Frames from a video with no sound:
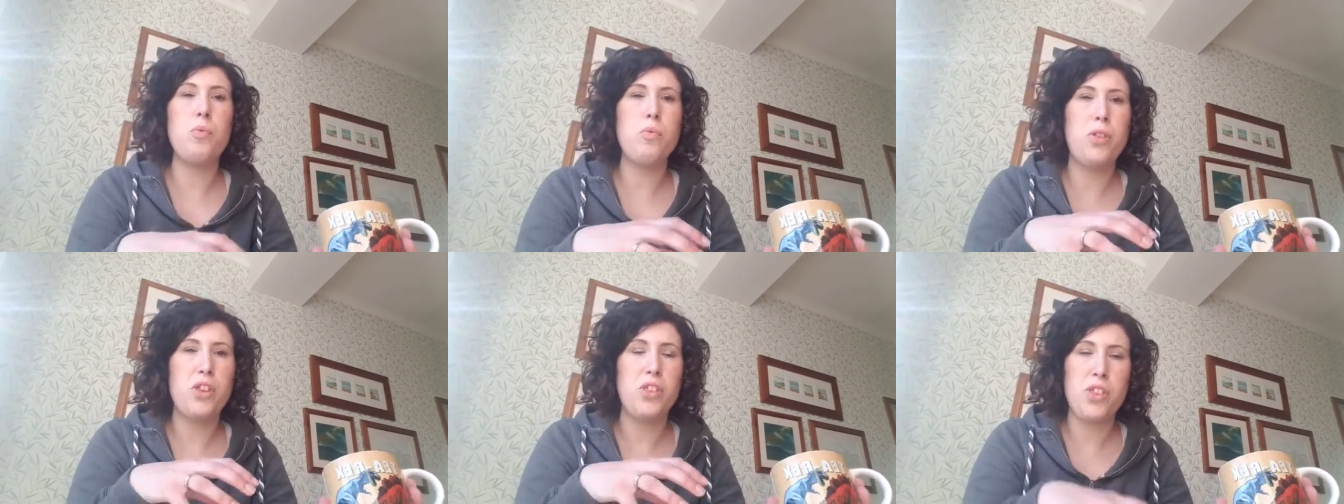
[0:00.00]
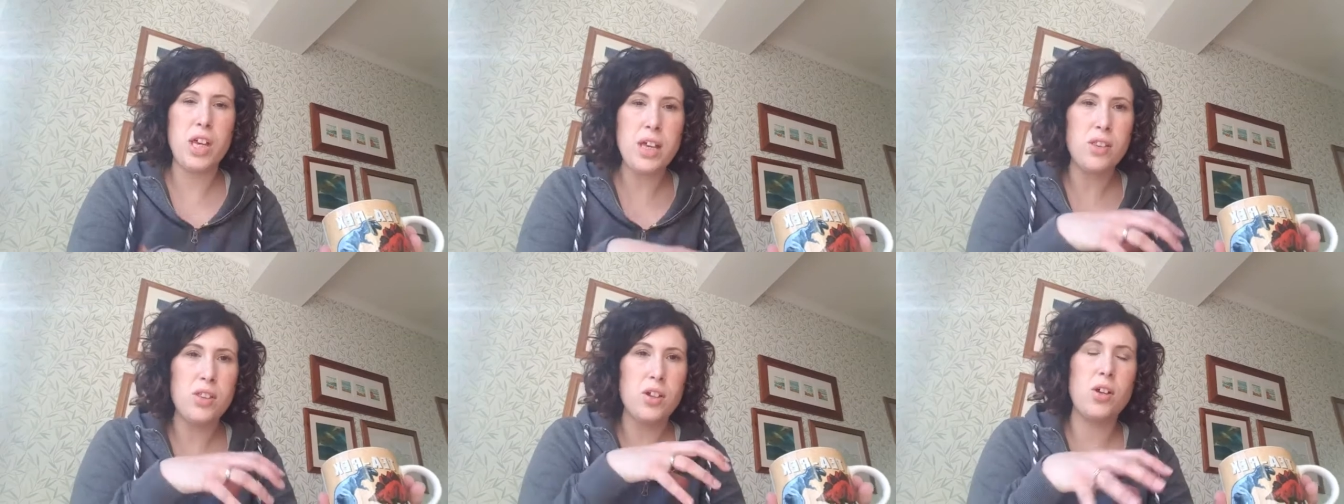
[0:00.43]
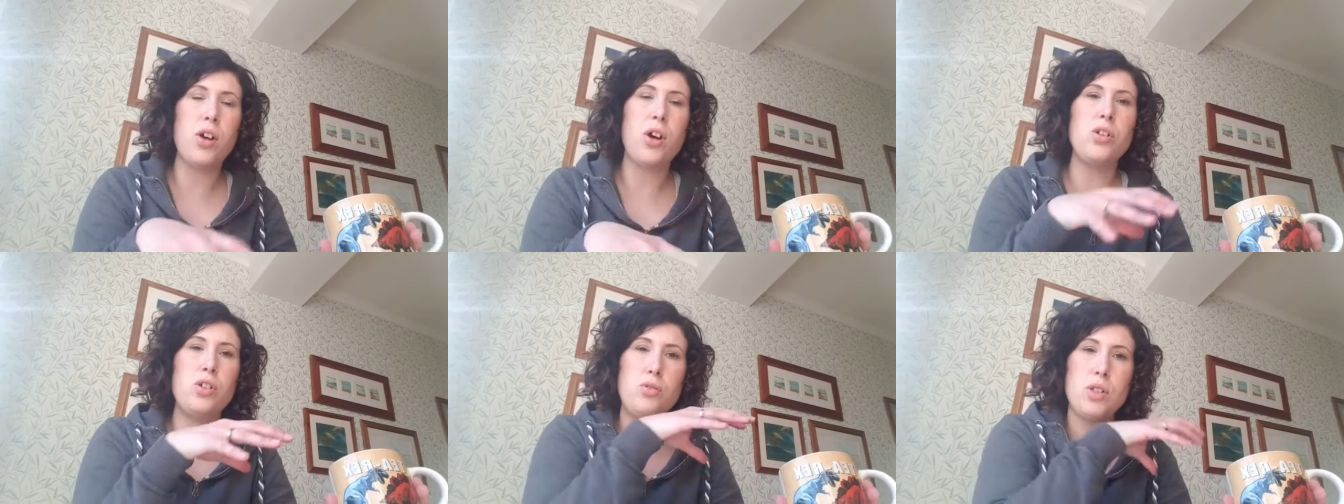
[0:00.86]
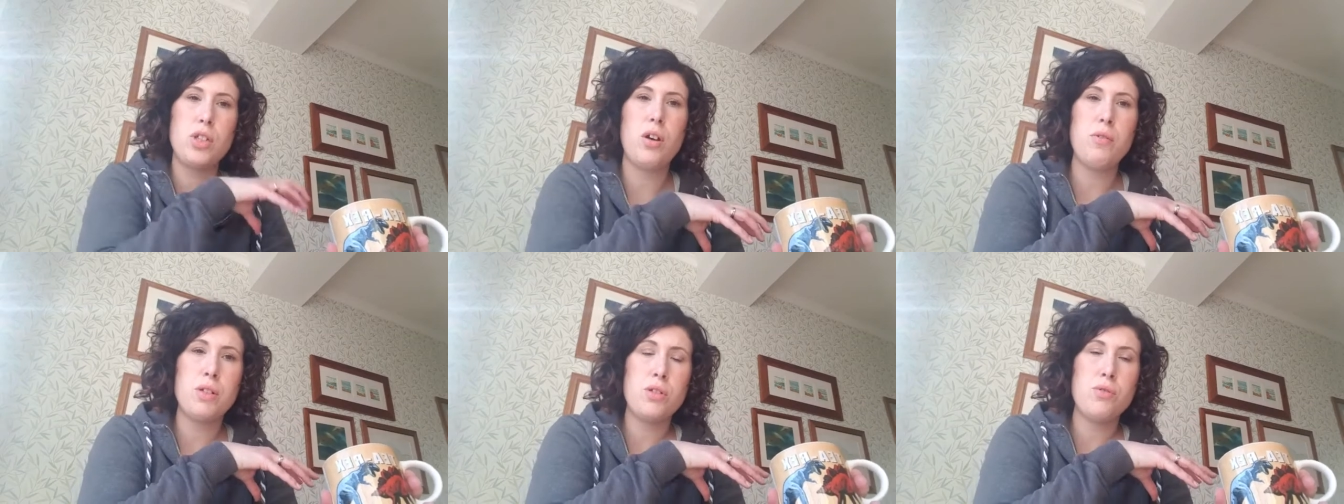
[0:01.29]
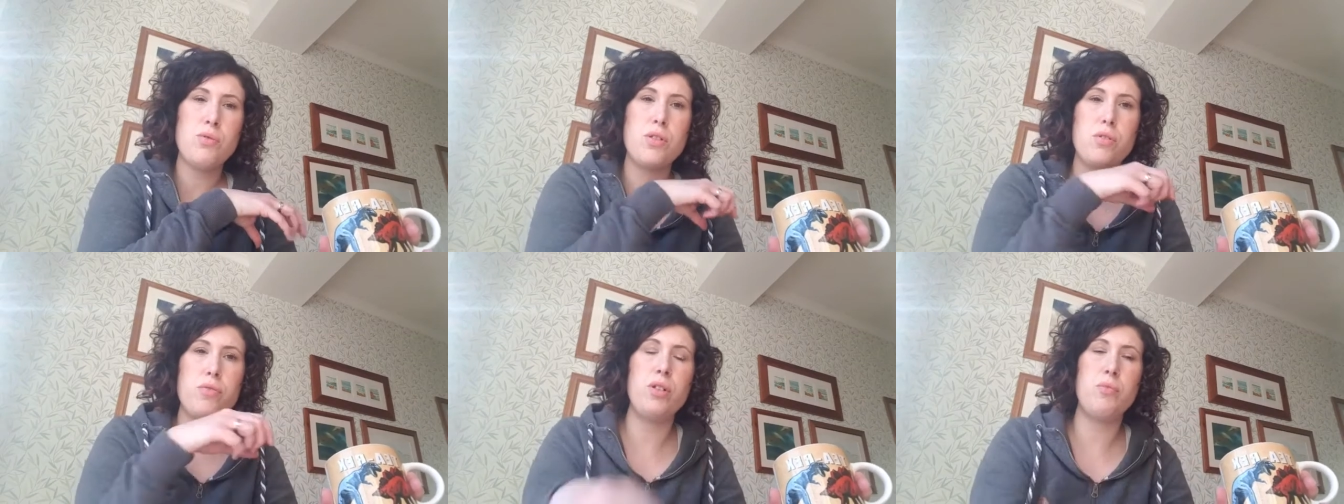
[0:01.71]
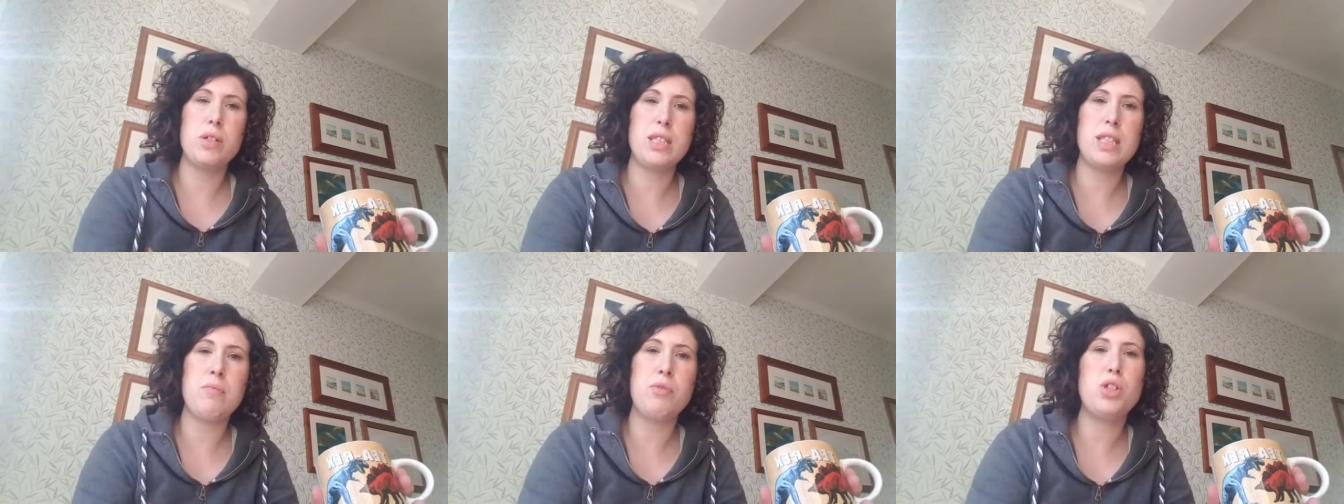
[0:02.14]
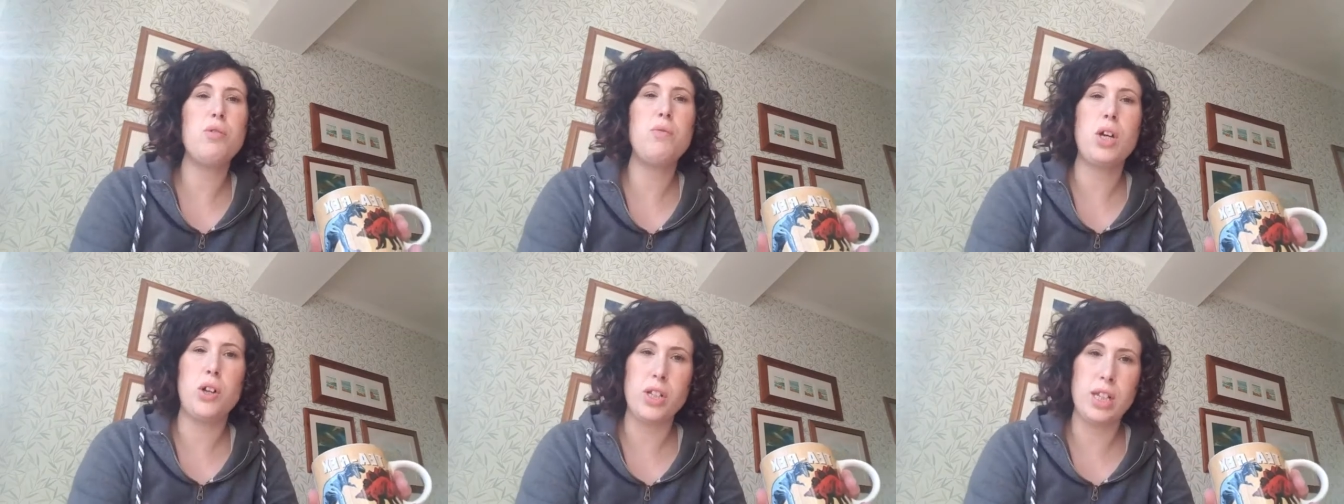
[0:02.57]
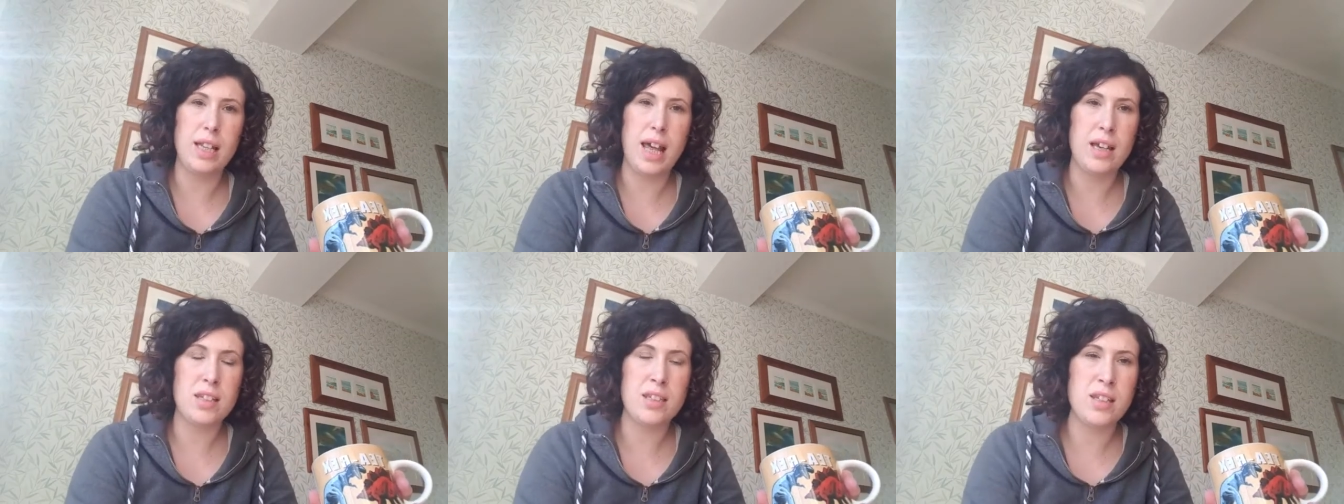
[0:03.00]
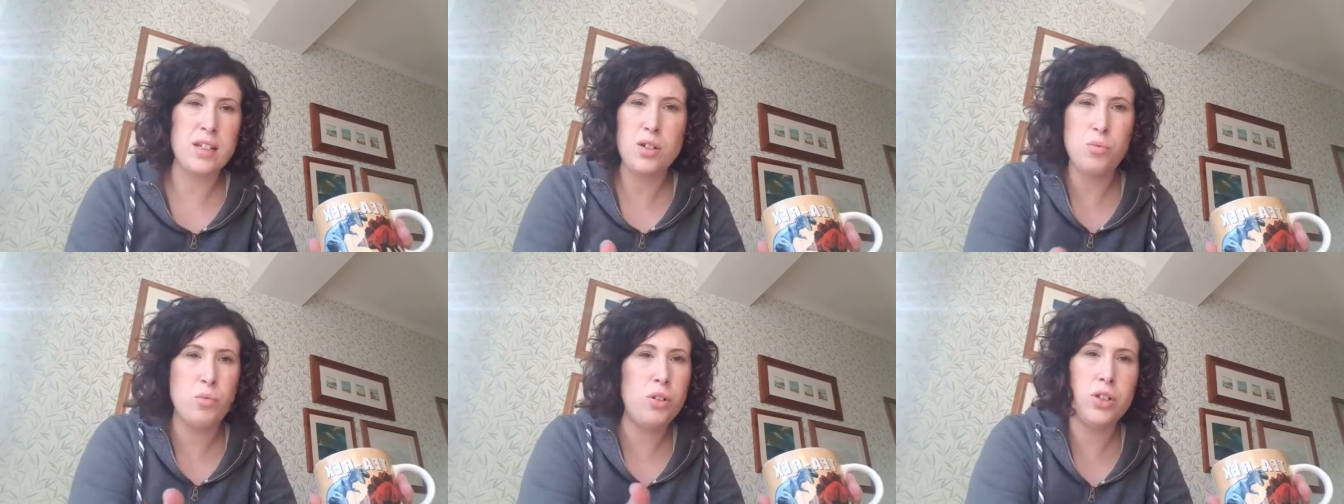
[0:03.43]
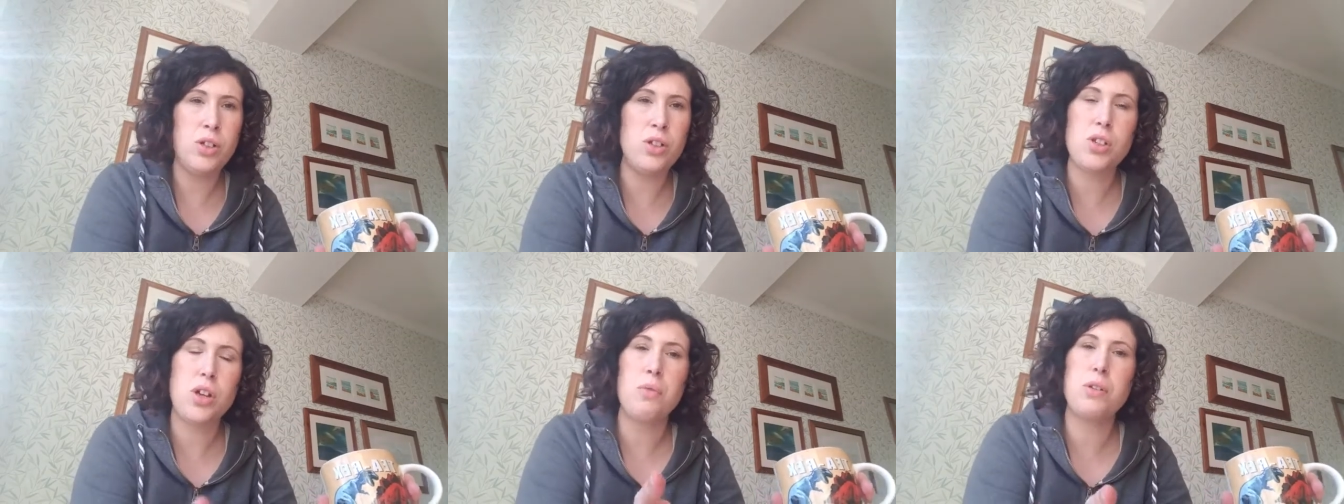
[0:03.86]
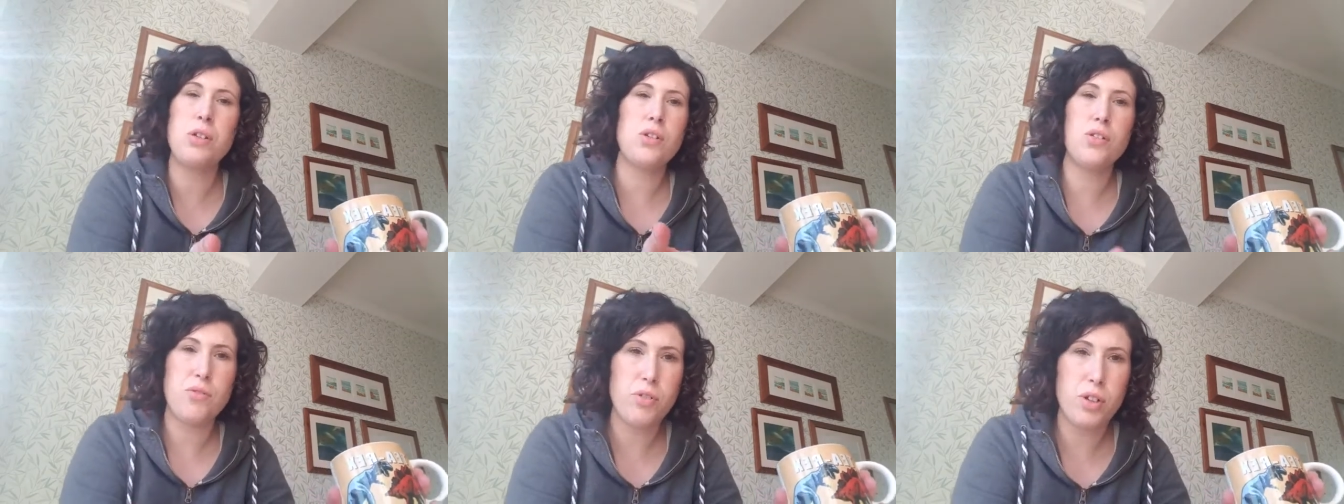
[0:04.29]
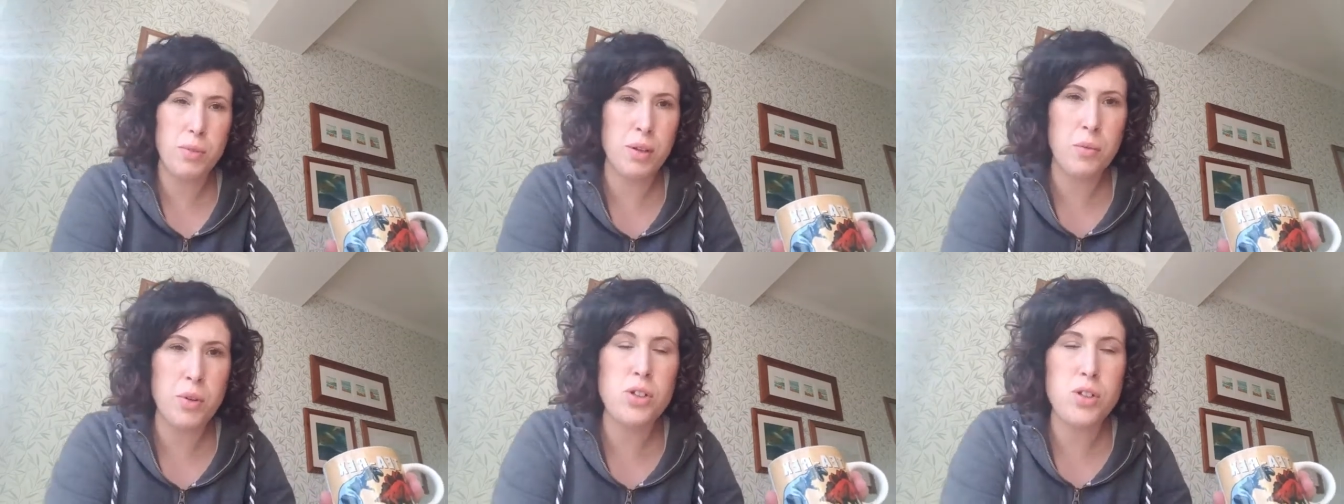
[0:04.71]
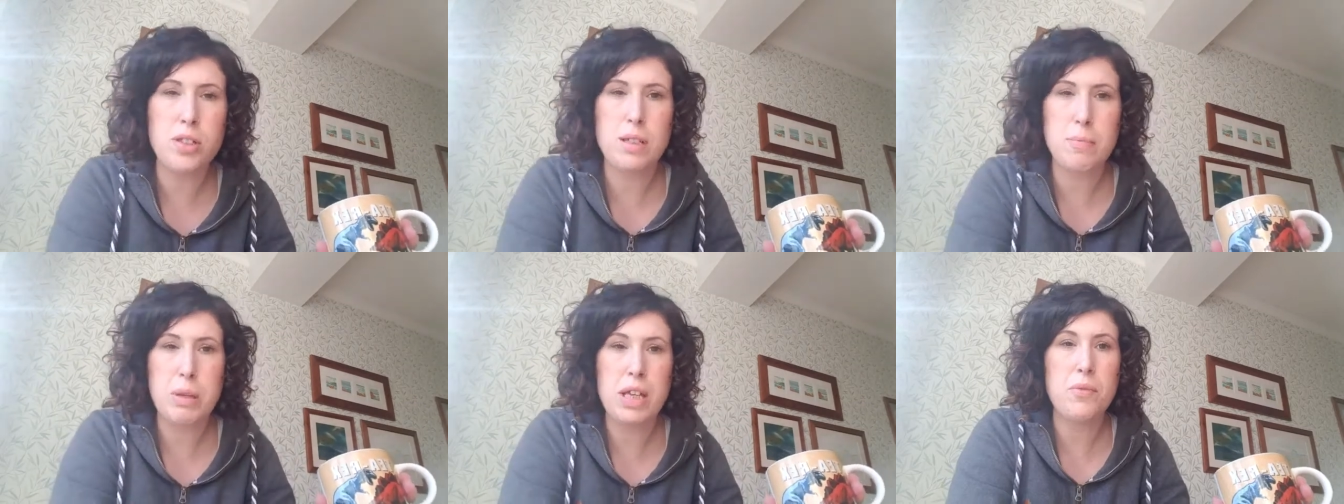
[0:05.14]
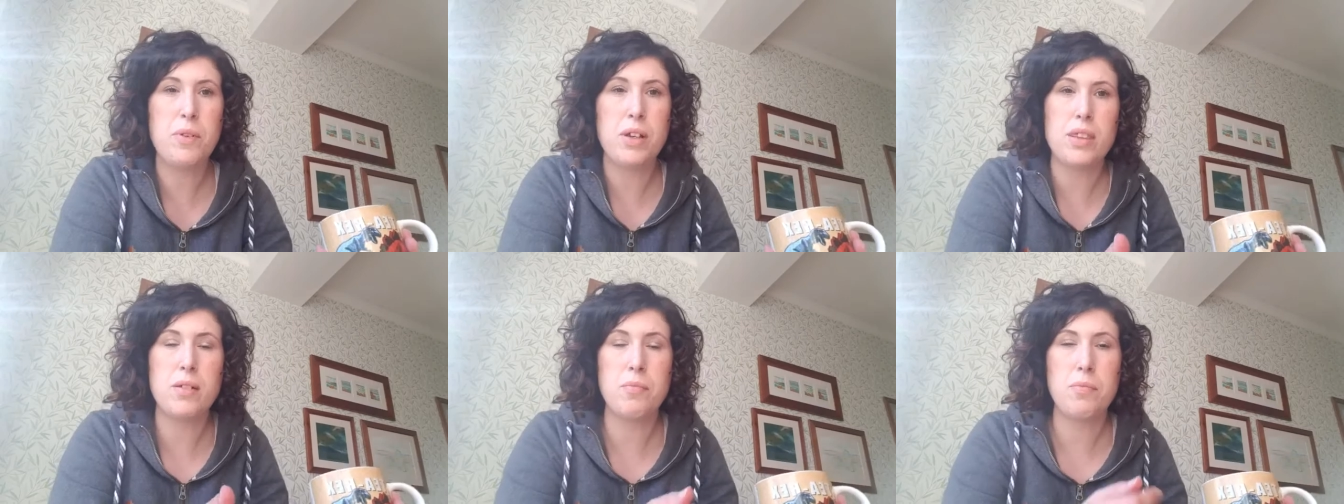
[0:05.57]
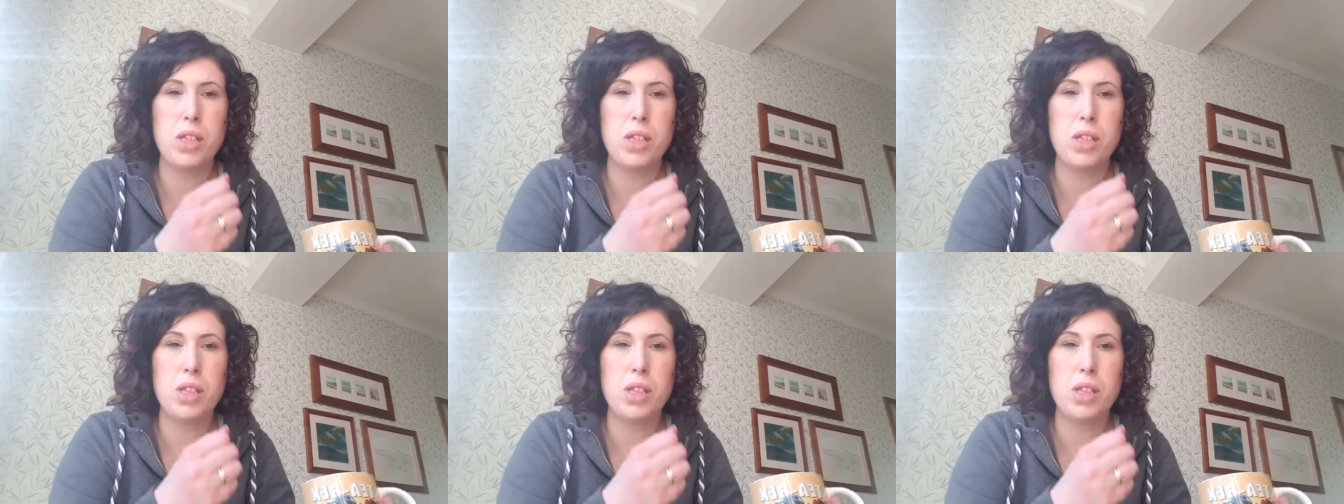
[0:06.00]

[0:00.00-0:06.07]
the thing that got you to go into another room was them chewing on your legs, and they don't want you to go in another room. They want you to be with them.